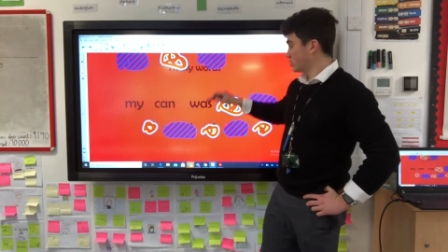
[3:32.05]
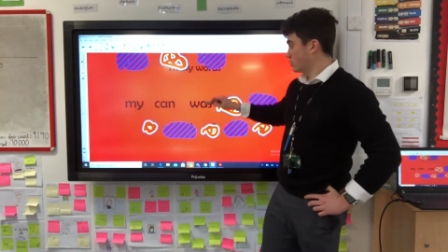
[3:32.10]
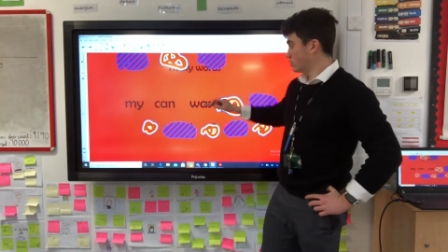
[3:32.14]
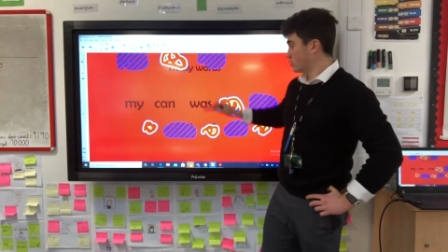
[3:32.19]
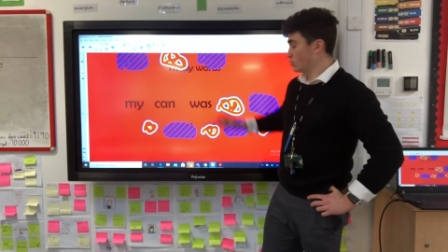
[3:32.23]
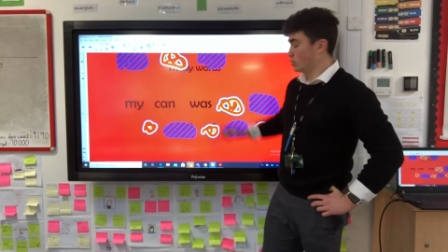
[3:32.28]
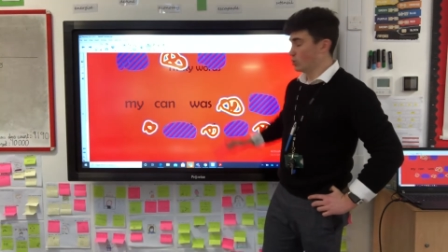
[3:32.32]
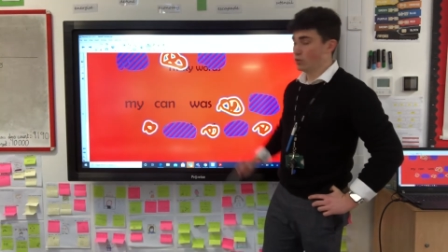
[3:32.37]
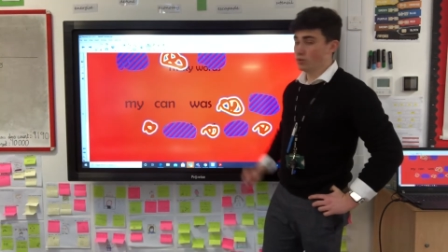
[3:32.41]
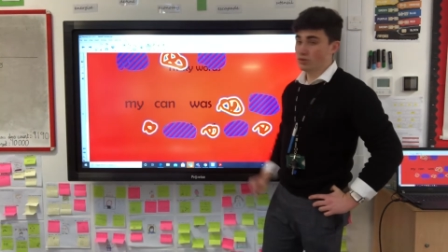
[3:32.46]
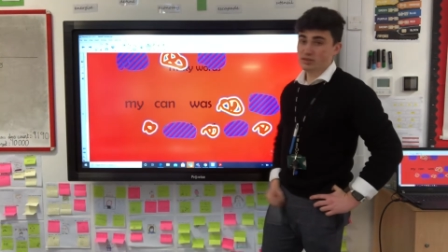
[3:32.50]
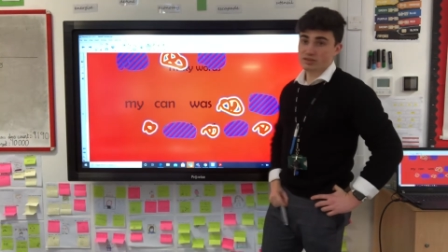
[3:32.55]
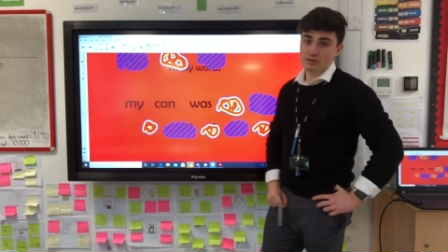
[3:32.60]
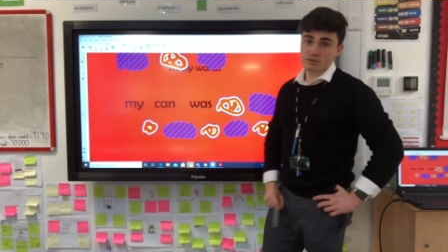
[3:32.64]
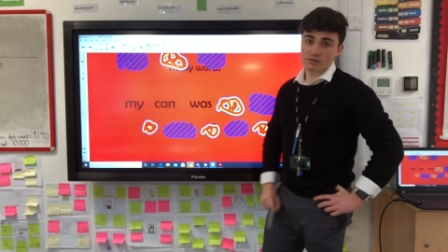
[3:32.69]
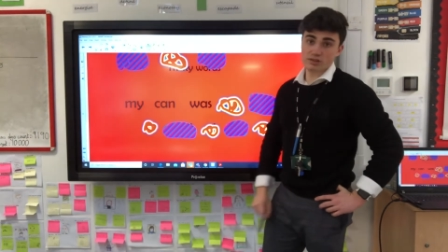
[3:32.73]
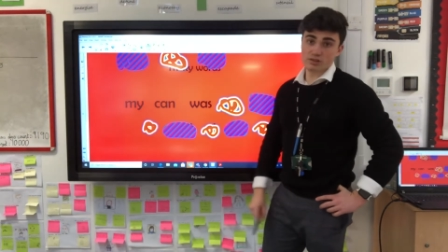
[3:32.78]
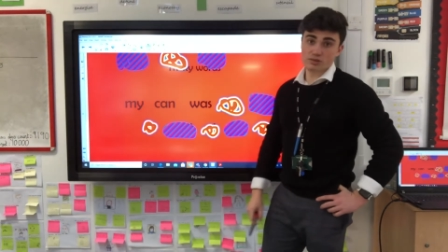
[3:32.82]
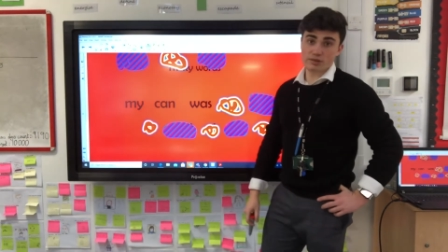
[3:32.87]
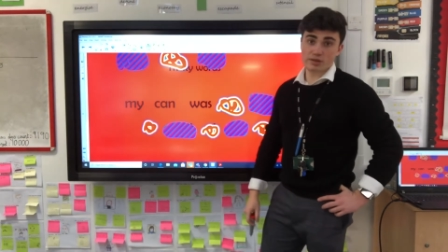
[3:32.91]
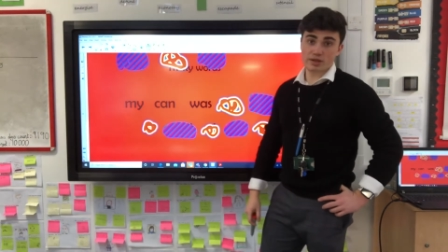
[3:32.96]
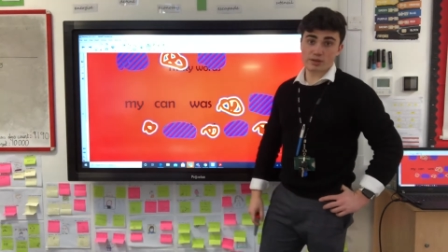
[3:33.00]
Oh, this one's a
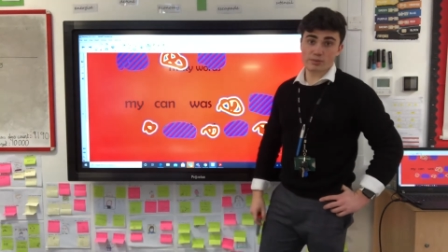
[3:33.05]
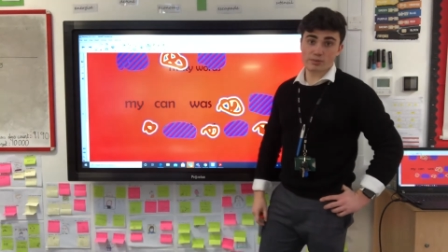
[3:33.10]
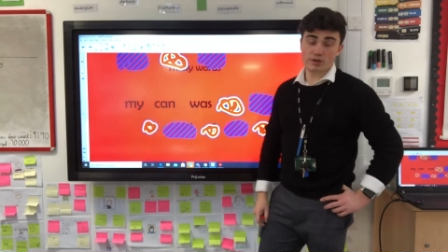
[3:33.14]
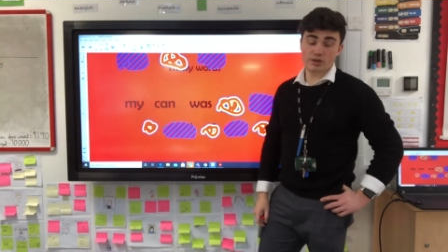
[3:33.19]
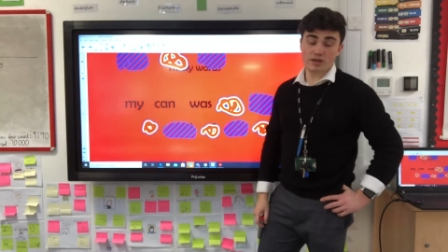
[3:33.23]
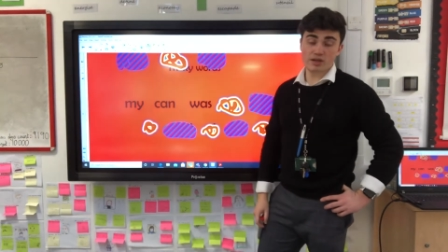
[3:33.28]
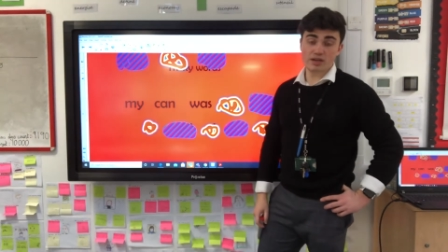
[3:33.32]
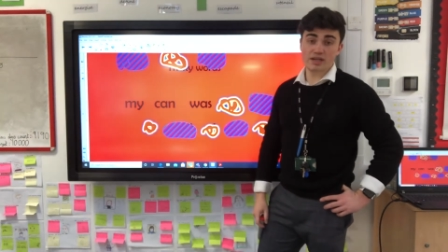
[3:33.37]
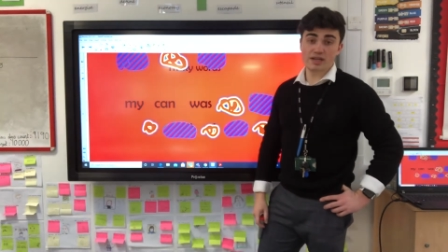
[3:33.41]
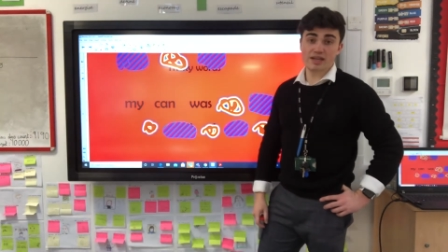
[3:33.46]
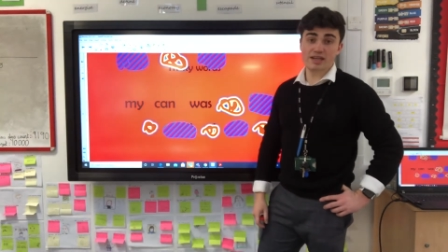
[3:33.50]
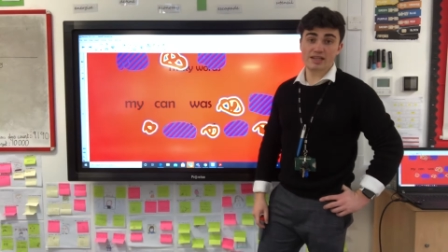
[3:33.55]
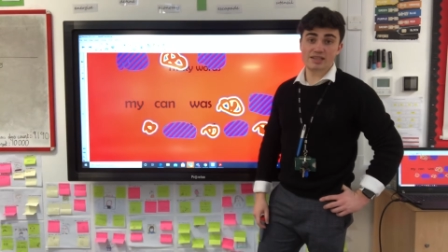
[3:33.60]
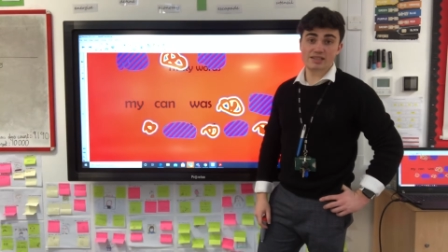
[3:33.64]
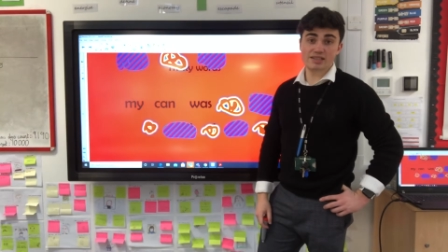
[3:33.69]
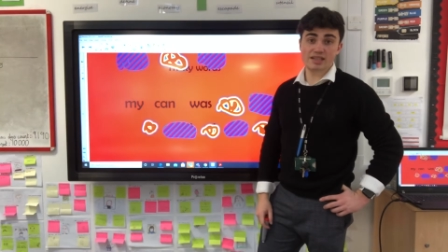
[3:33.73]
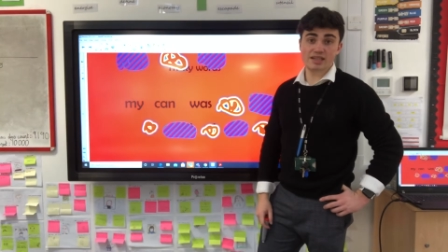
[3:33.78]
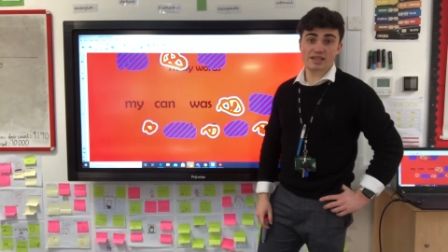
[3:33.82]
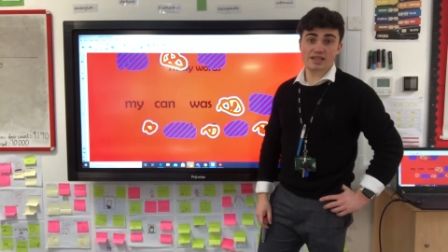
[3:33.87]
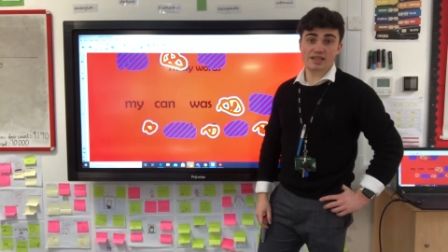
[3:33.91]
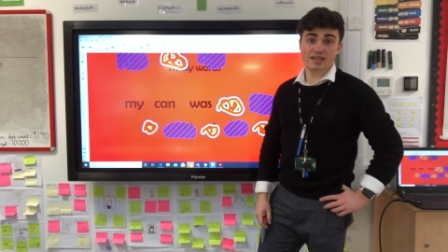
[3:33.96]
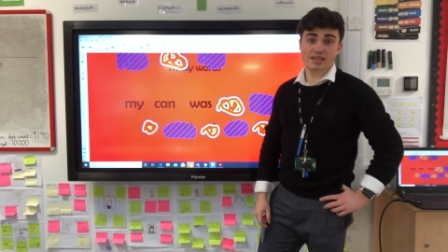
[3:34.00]
tricky word. It
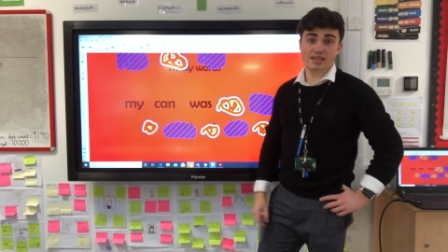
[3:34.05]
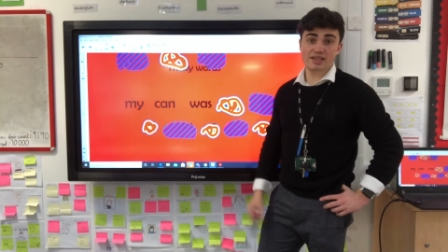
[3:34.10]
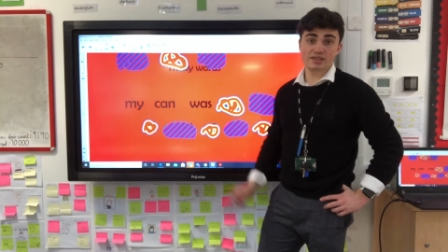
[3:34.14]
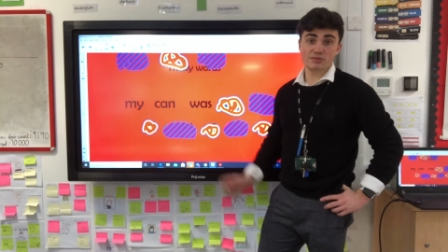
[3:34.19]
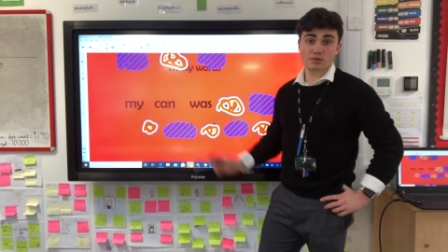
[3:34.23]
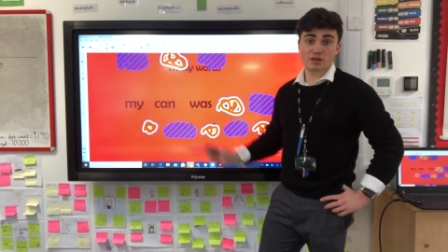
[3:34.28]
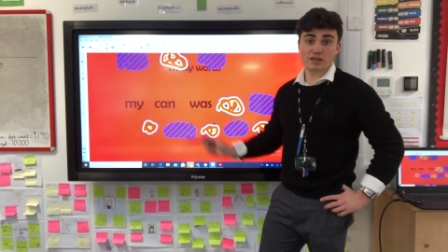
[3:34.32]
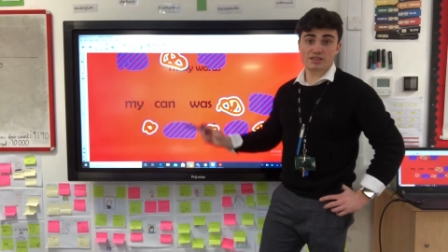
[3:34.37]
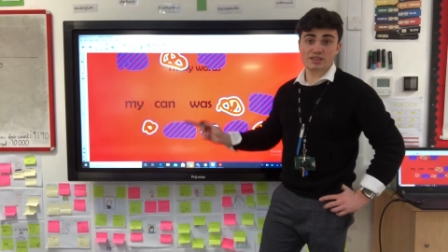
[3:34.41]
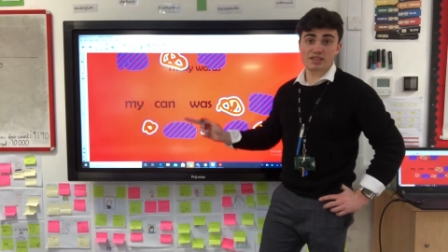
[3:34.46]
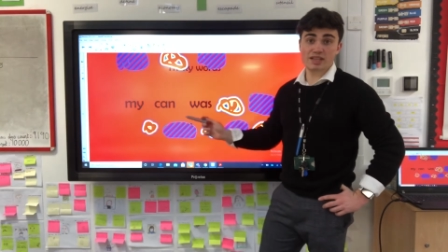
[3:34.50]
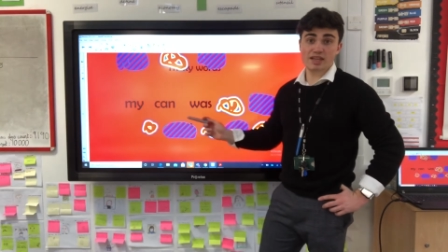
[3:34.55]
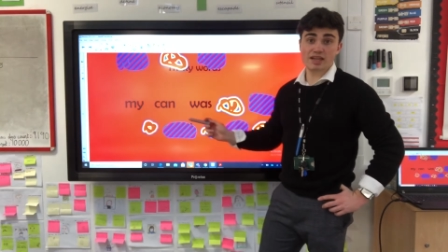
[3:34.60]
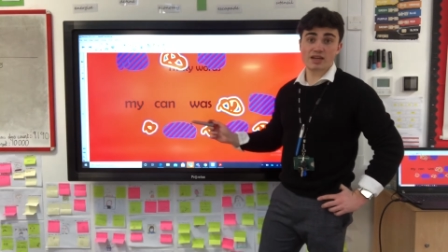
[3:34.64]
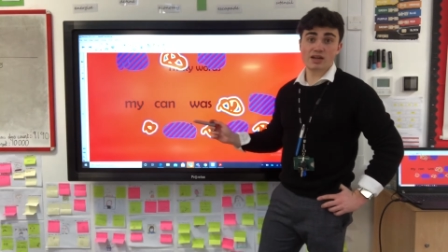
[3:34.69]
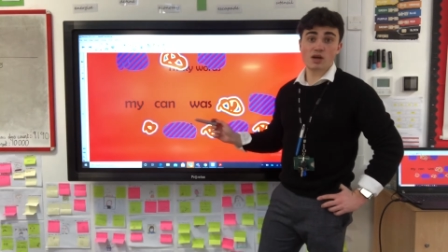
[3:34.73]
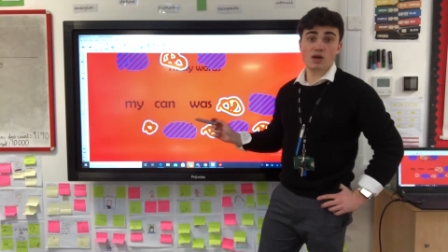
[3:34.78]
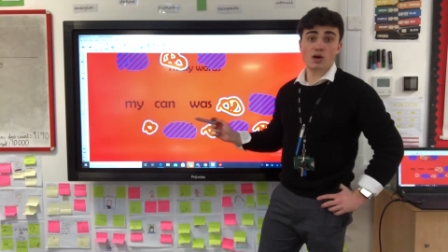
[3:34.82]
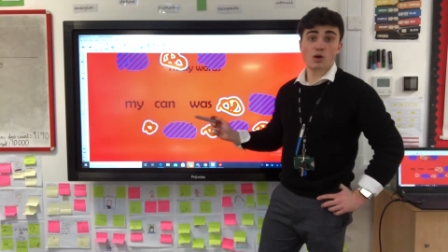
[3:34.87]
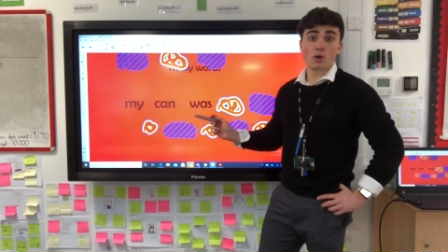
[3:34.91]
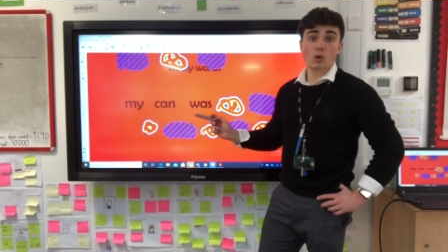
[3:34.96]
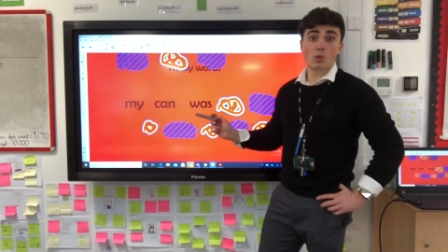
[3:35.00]
is, what is it?
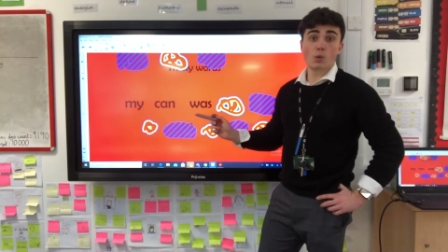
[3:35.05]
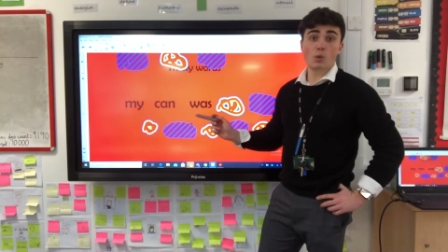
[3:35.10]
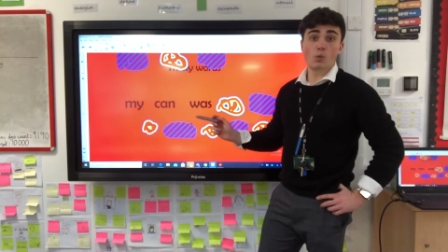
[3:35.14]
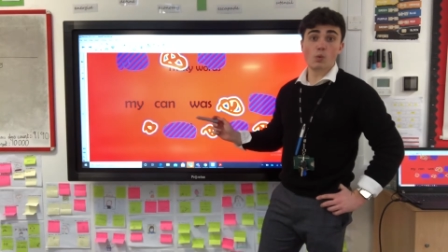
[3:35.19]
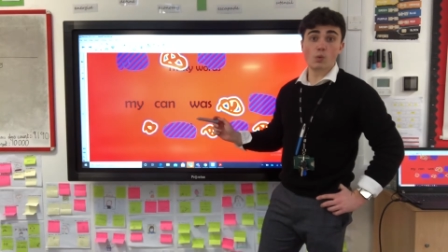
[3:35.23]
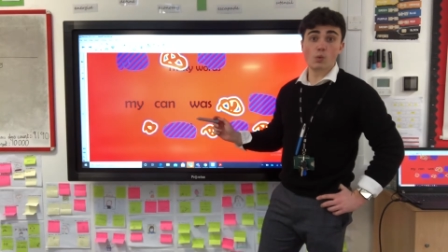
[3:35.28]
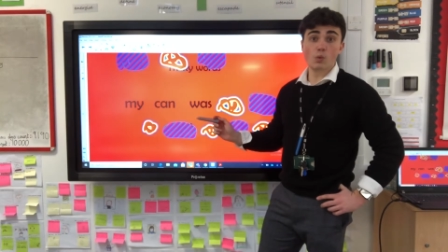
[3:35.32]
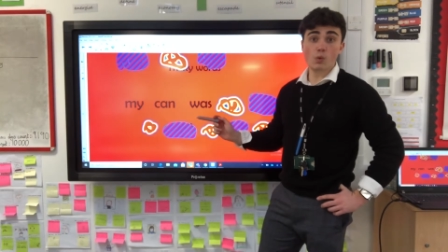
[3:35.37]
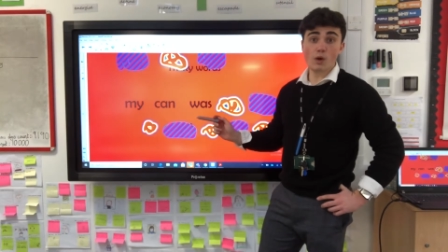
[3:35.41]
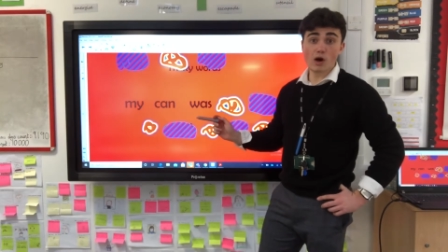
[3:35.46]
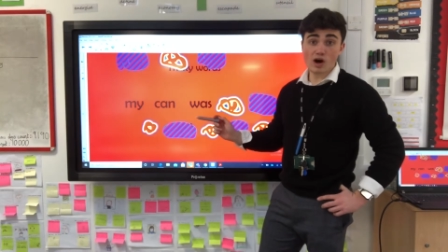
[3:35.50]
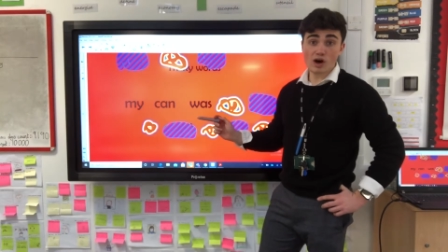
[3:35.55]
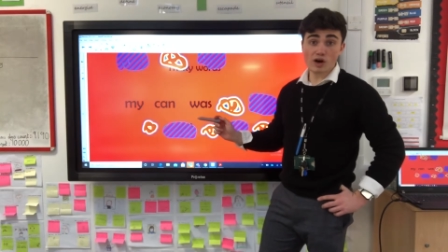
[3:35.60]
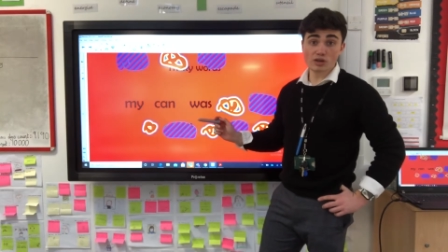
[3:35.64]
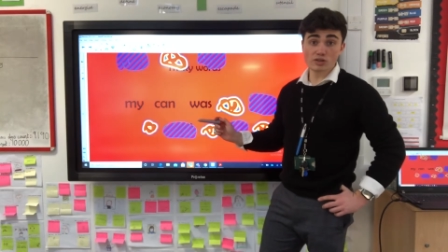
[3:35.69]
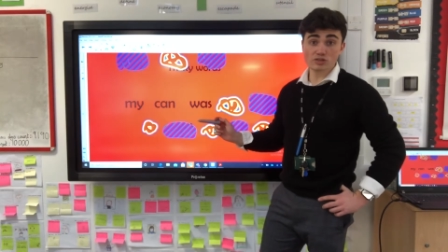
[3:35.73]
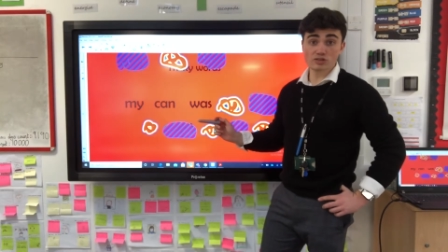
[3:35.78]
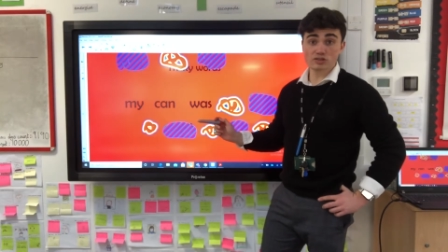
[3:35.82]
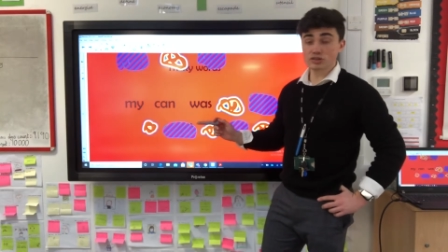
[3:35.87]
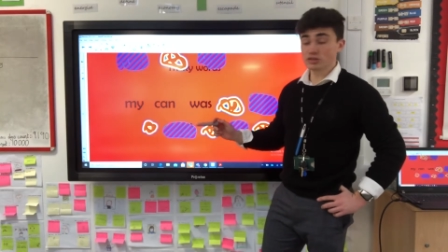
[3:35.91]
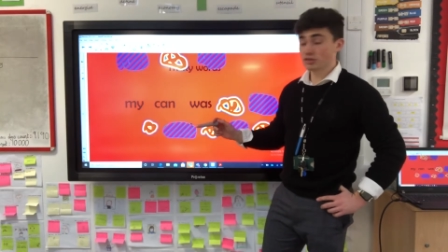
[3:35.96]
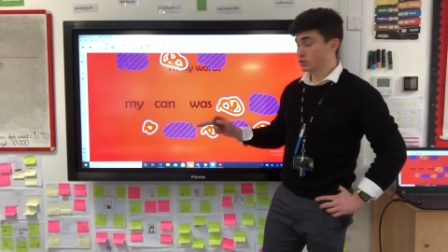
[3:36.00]
Was.